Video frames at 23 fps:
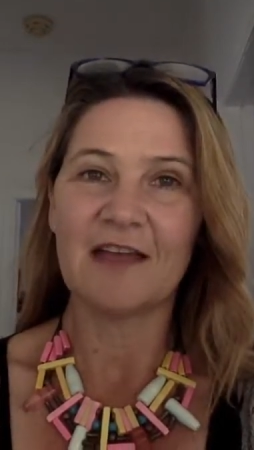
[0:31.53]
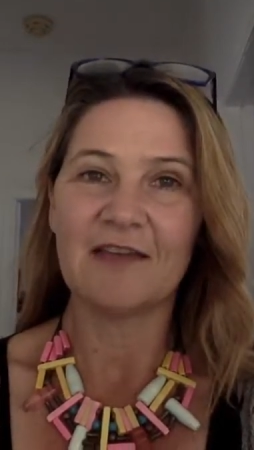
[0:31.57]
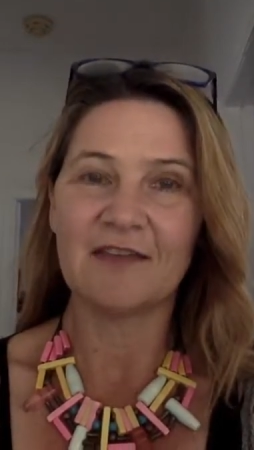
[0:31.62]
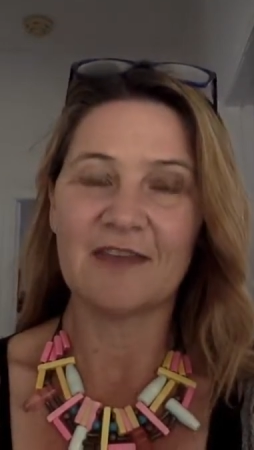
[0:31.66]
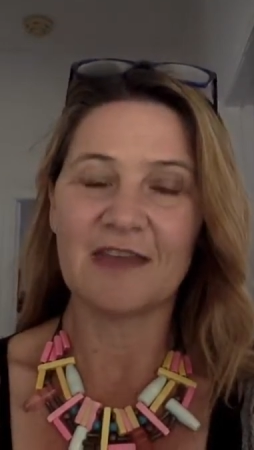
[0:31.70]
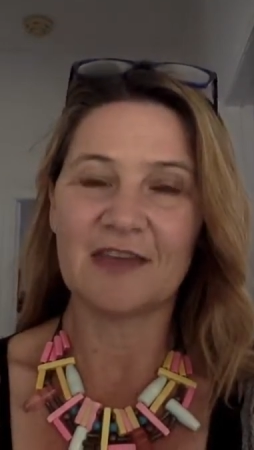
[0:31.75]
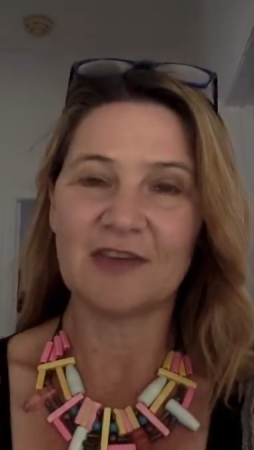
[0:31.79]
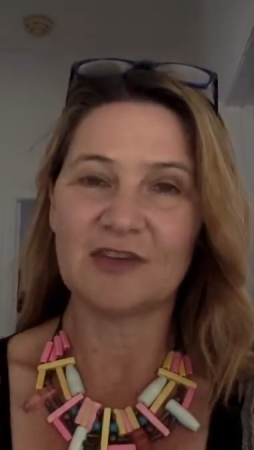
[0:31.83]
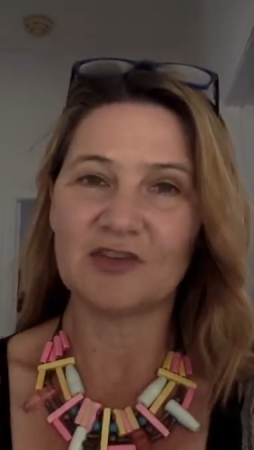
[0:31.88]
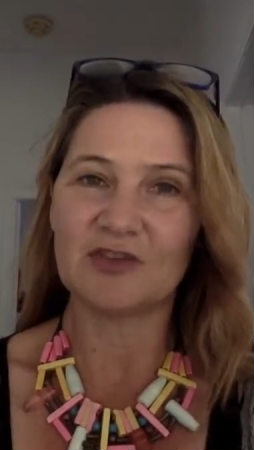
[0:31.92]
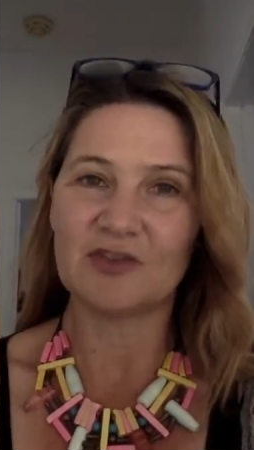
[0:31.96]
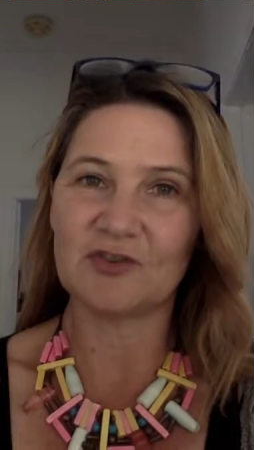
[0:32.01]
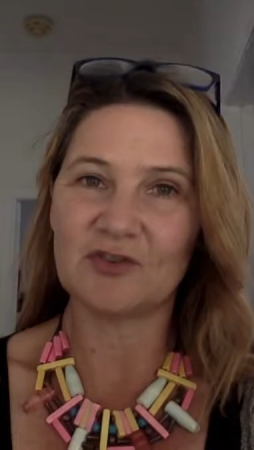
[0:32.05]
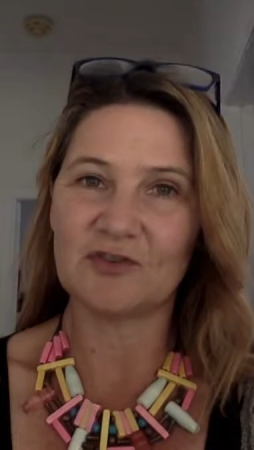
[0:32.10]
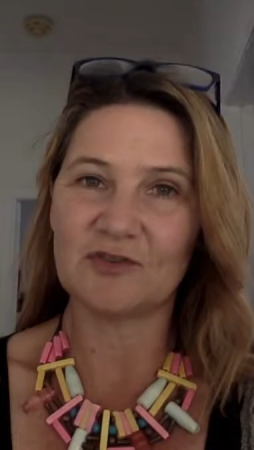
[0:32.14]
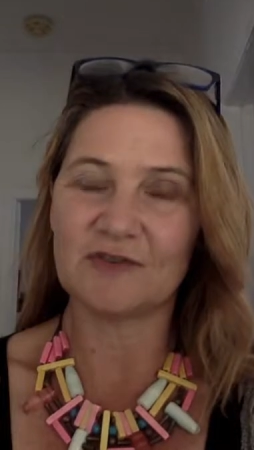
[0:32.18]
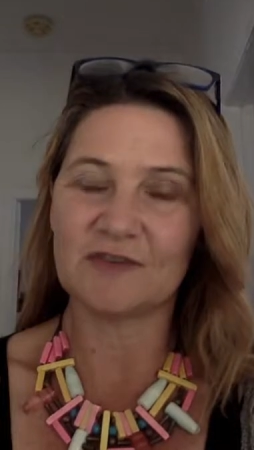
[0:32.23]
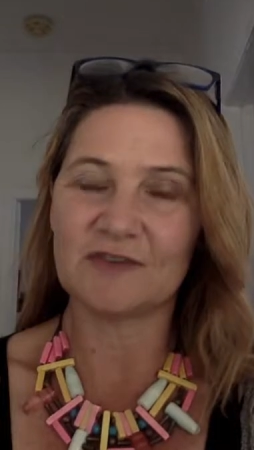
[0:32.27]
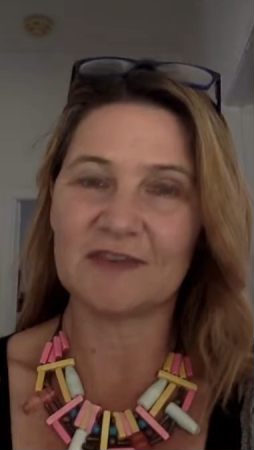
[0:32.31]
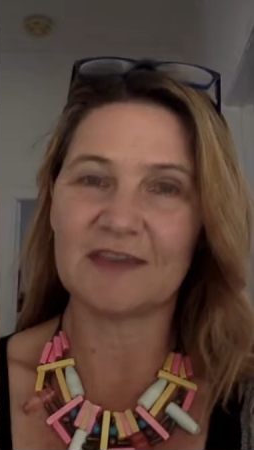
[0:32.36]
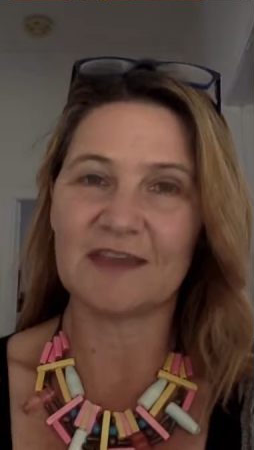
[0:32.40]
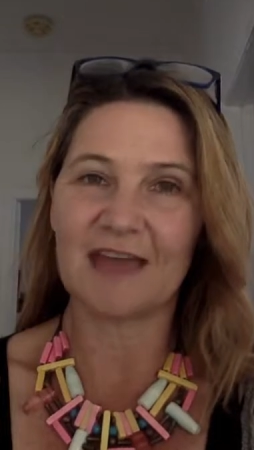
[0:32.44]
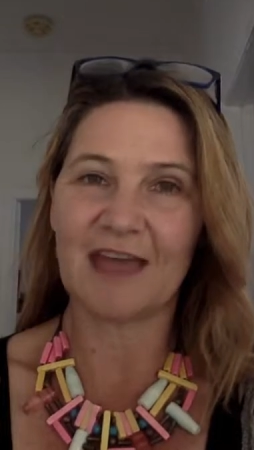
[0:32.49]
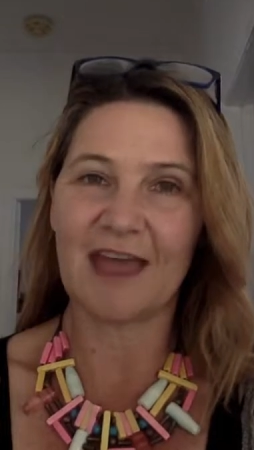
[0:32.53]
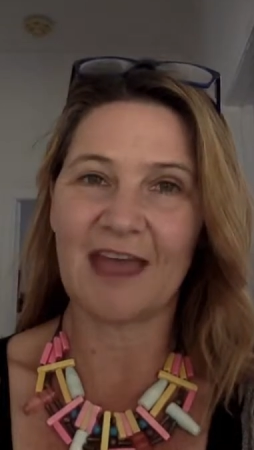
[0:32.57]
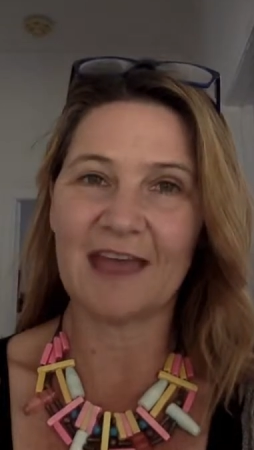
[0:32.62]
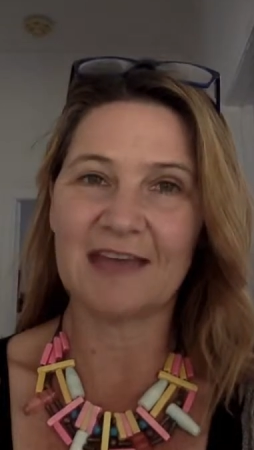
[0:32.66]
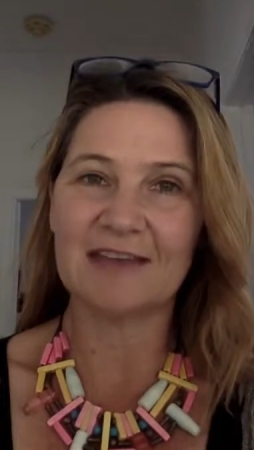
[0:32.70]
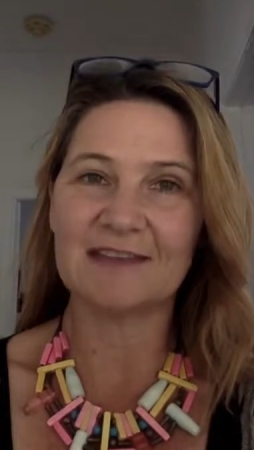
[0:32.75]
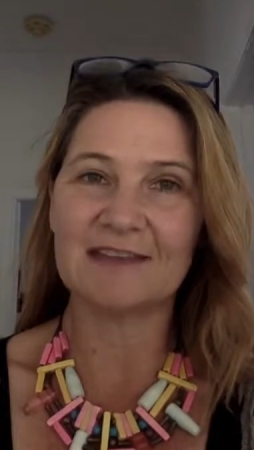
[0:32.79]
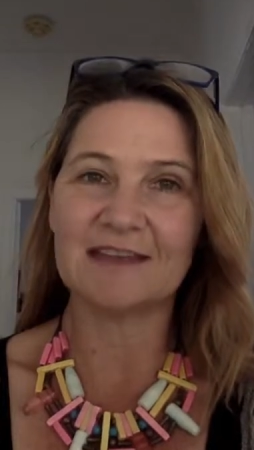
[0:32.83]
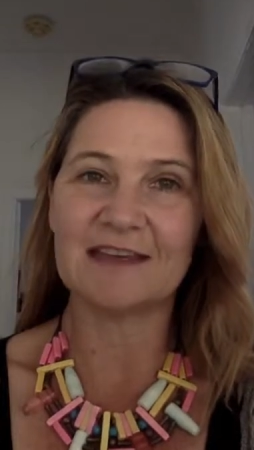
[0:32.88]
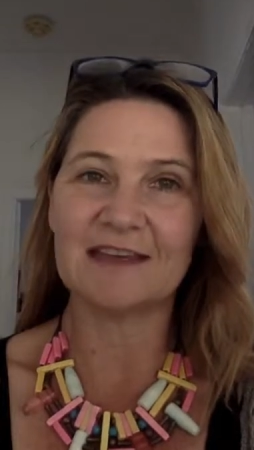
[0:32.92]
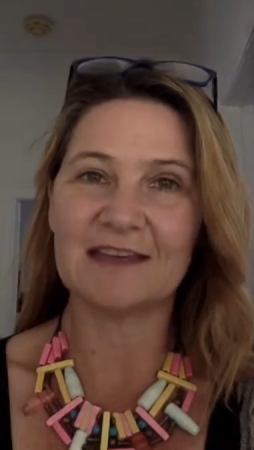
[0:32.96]
then choose the
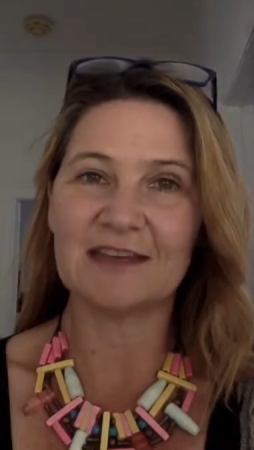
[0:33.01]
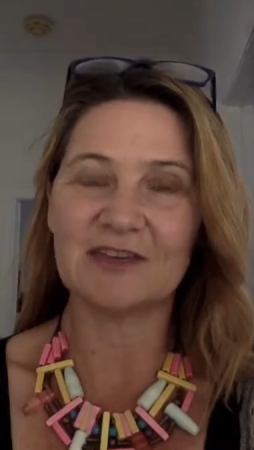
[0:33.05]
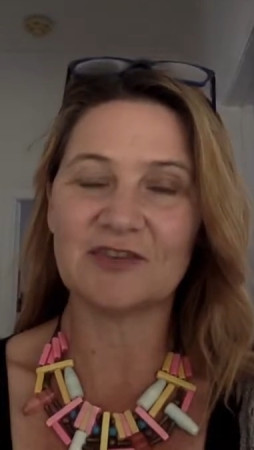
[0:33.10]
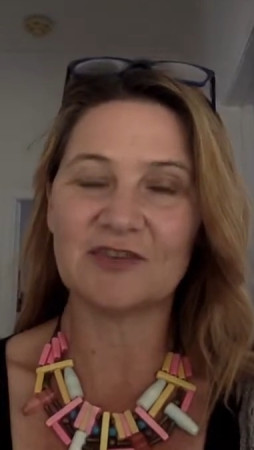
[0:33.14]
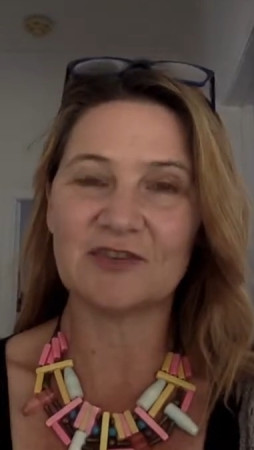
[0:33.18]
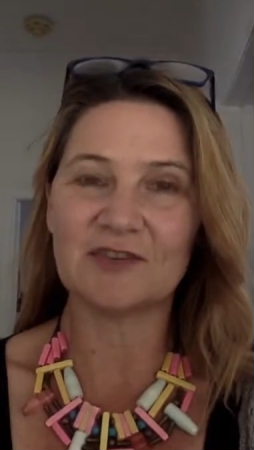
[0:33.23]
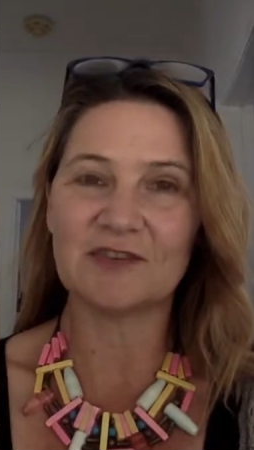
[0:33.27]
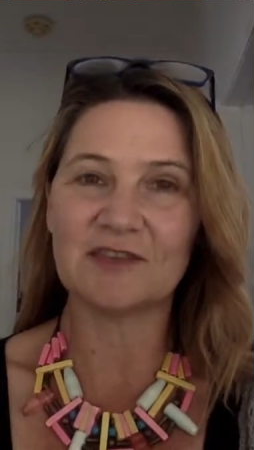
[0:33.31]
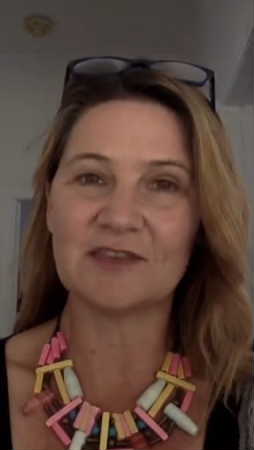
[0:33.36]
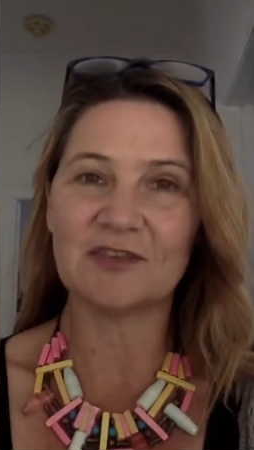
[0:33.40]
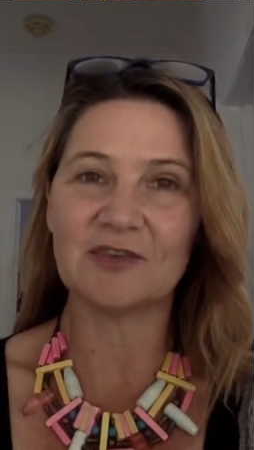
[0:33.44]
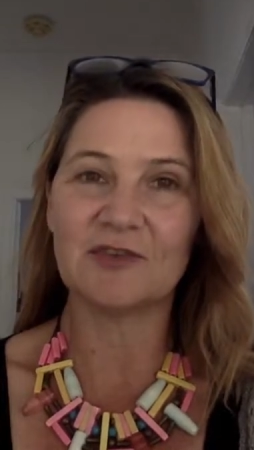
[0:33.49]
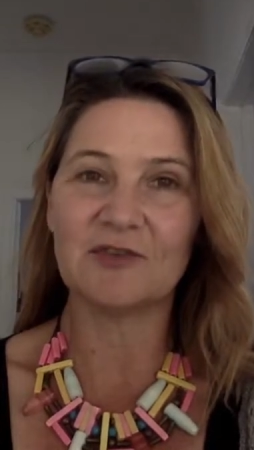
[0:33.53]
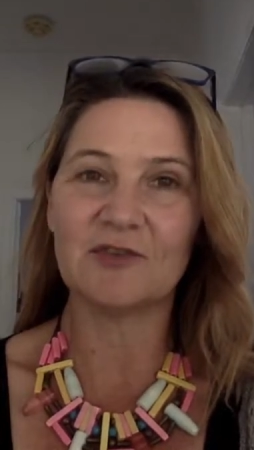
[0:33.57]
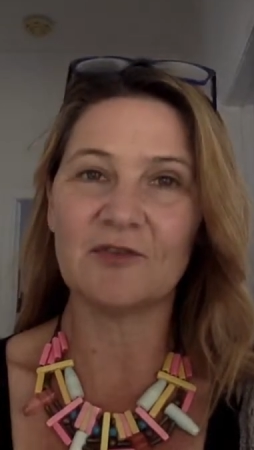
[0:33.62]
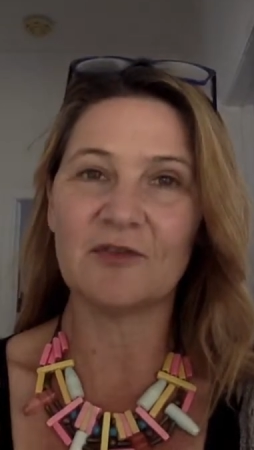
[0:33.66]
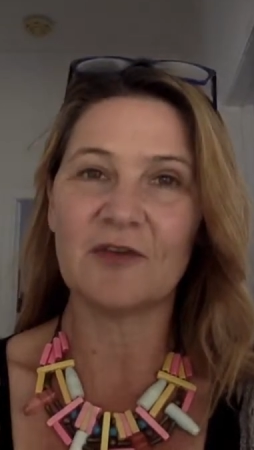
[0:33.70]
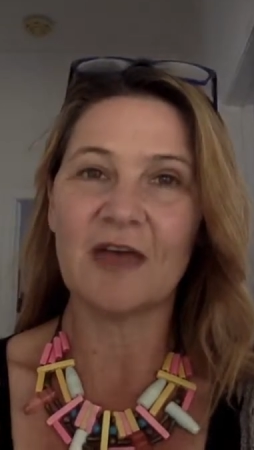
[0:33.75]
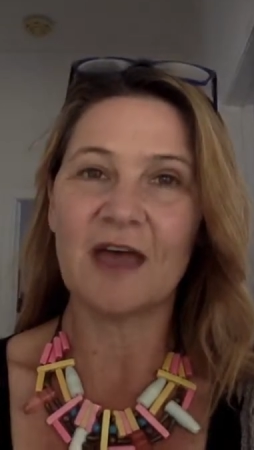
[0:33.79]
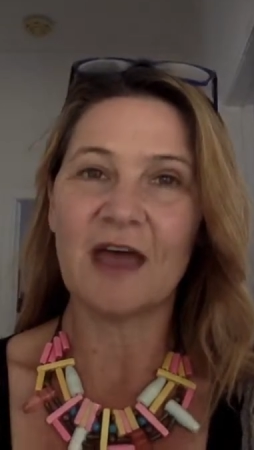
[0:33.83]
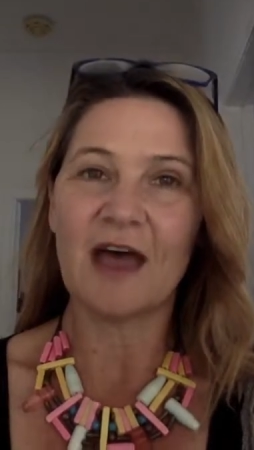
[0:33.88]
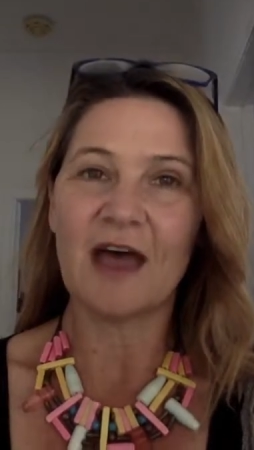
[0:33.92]
case that interests you.